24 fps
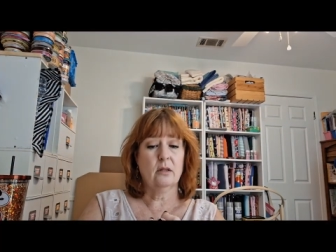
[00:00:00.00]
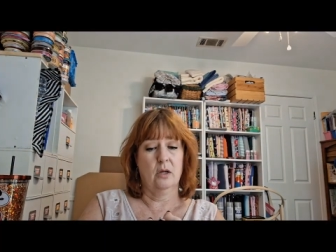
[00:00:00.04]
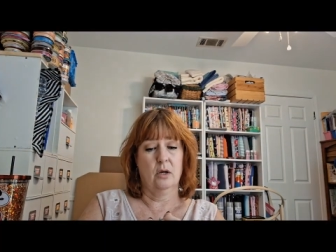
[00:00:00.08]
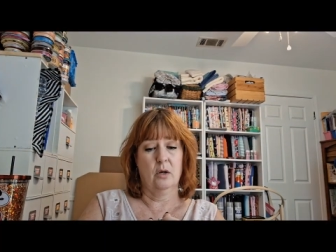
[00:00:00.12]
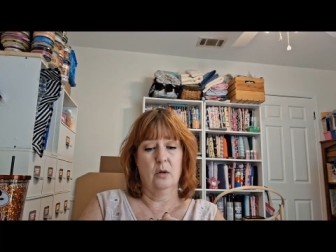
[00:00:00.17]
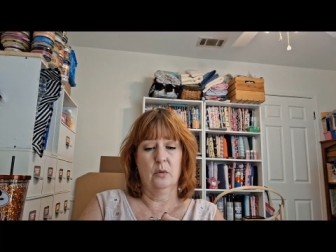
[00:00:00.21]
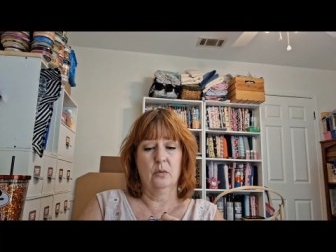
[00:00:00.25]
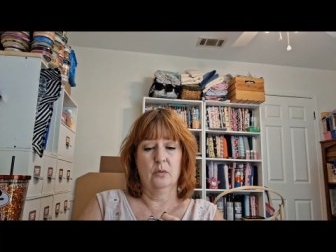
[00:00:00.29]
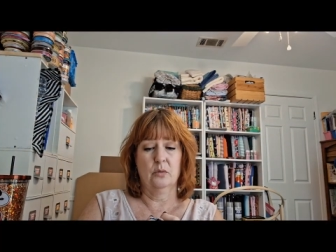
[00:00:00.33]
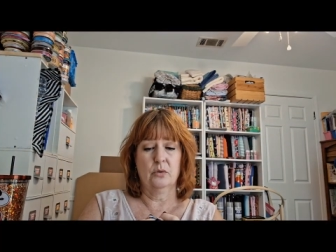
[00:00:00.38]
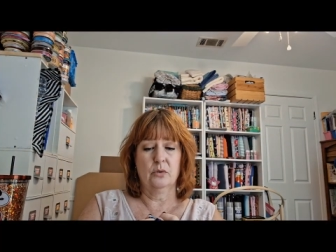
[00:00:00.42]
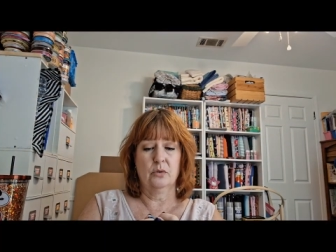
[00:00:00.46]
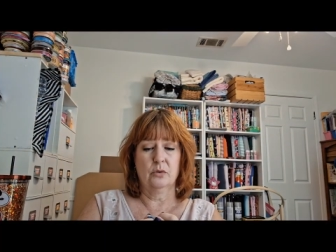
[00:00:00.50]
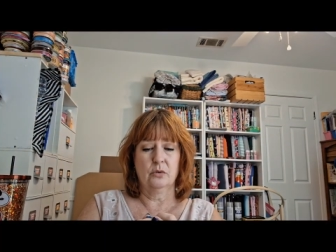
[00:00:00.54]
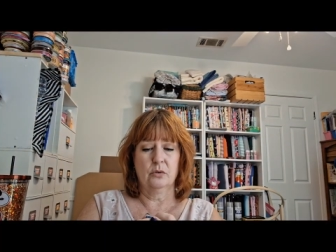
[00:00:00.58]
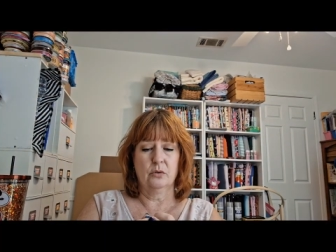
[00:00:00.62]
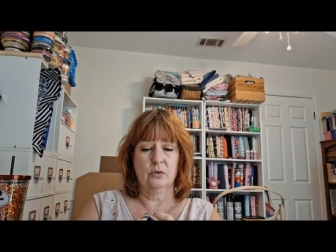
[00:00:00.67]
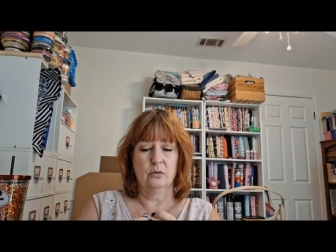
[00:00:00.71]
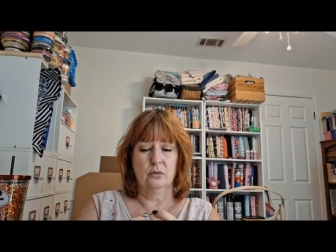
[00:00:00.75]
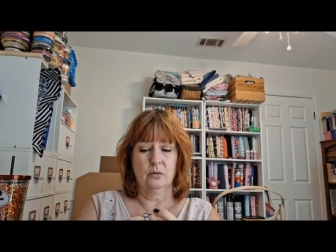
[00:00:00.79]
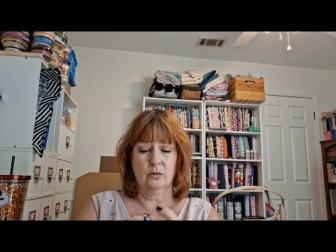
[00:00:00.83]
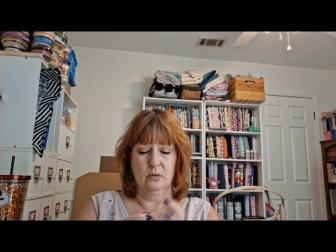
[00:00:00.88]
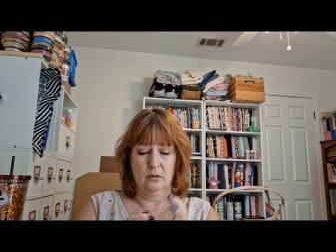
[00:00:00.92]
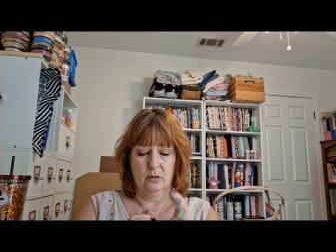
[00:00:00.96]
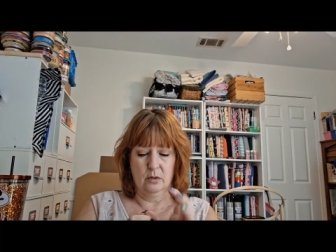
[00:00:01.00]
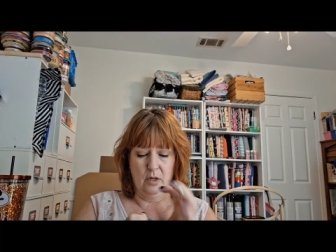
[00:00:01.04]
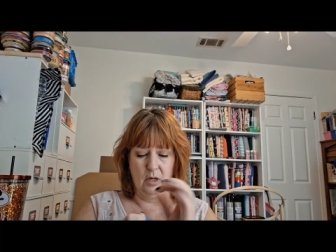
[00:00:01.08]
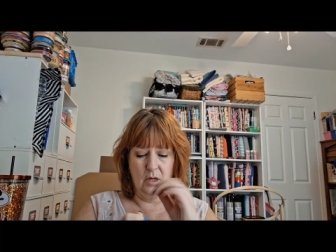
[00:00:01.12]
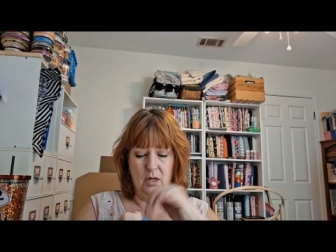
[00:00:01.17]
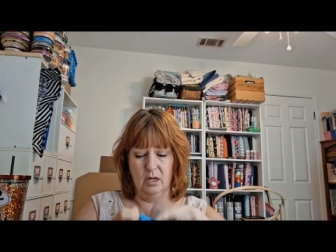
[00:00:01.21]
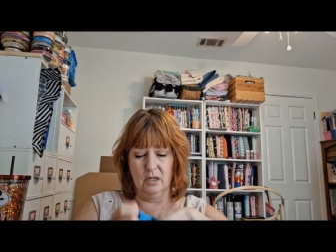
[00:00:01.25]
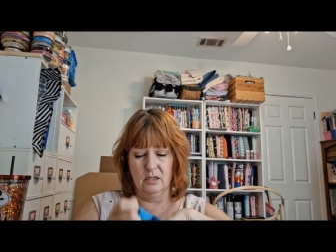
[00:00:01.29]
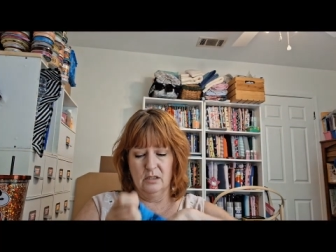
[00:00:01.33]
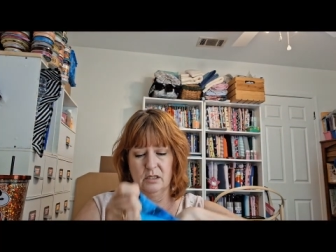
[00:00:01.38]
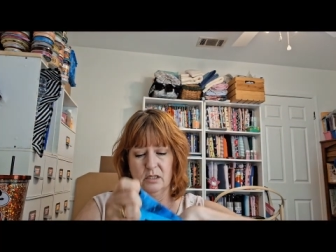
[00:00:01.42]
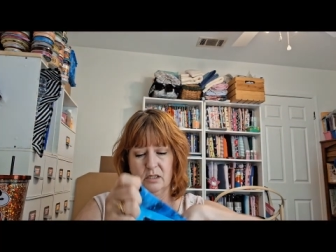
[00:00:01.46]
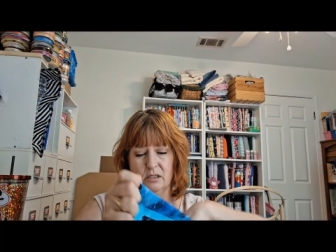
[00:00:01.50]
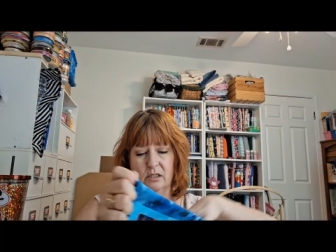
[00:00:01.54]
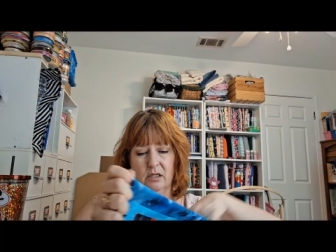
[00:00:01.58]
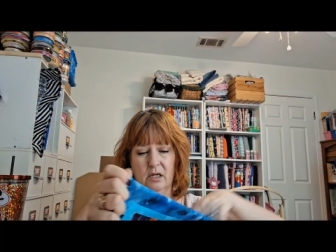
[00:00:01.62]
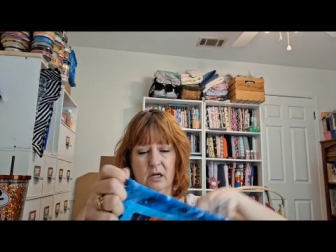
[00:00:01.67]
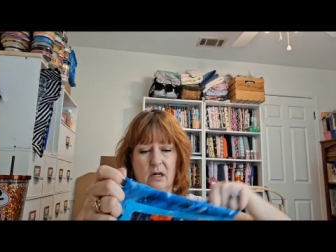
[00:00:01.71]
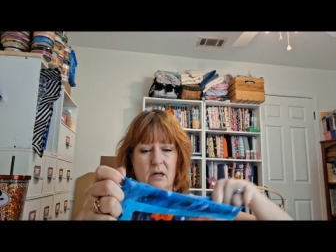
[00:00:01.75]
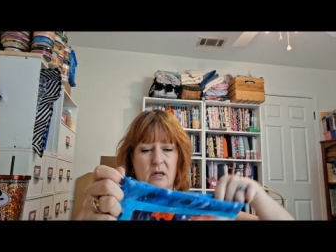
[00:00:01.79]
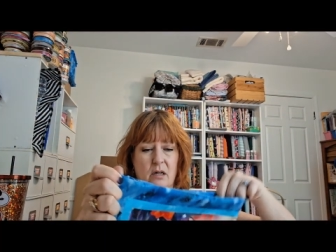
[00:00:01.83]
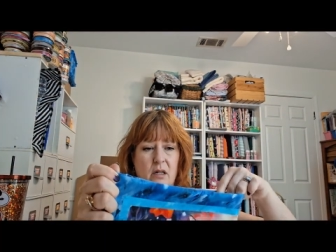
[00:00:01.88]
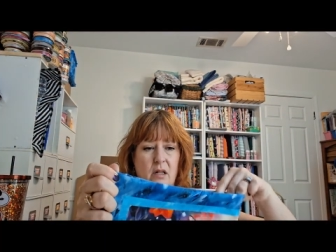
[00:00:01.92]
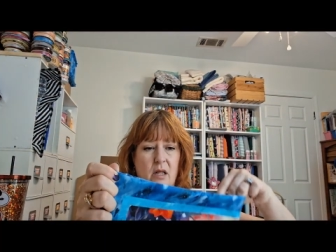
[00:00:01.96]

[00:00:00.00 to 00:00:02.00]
those. And as I said,